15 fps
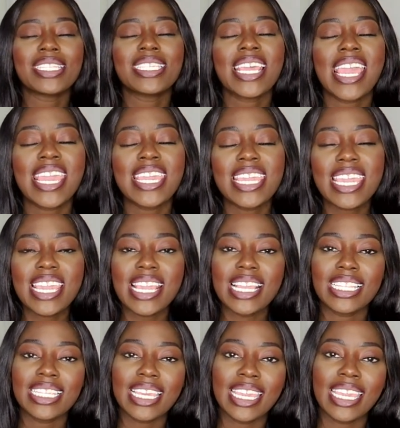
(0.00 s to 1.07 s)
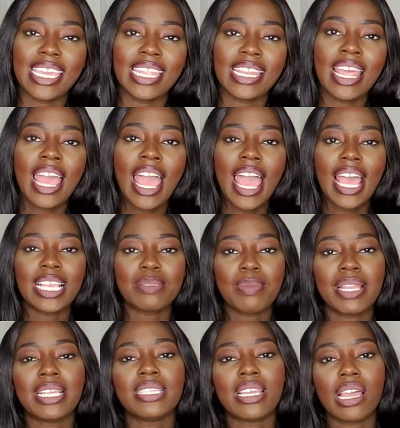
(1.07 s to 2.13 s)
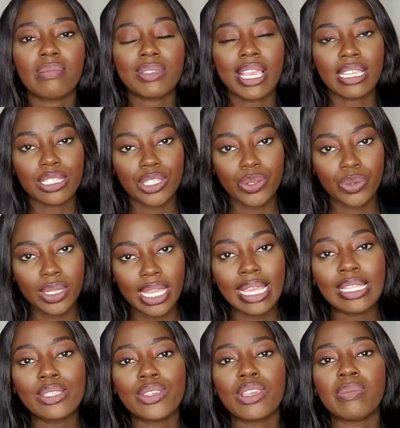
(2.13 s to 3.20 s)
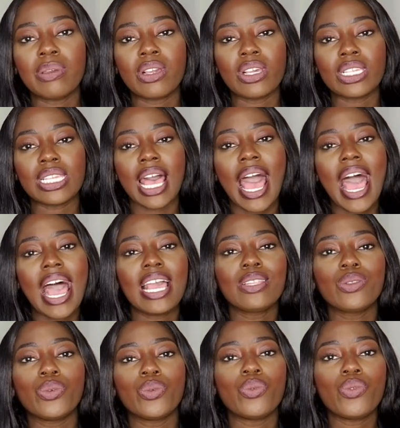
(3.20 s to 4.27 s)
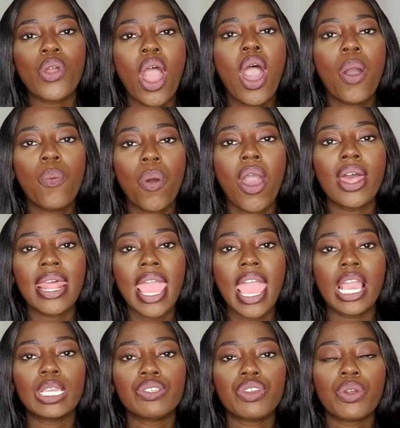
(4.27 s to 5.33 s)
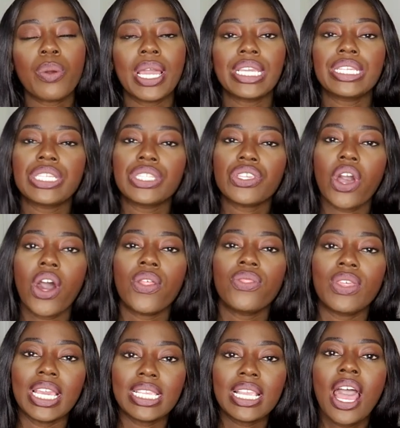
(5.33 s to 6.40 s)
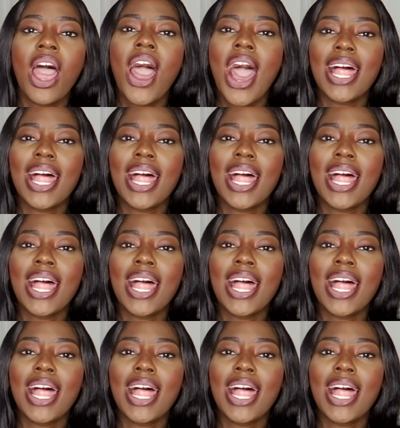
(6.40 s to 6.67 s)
take it in as many times as you need to, because I do not want extra questions on this,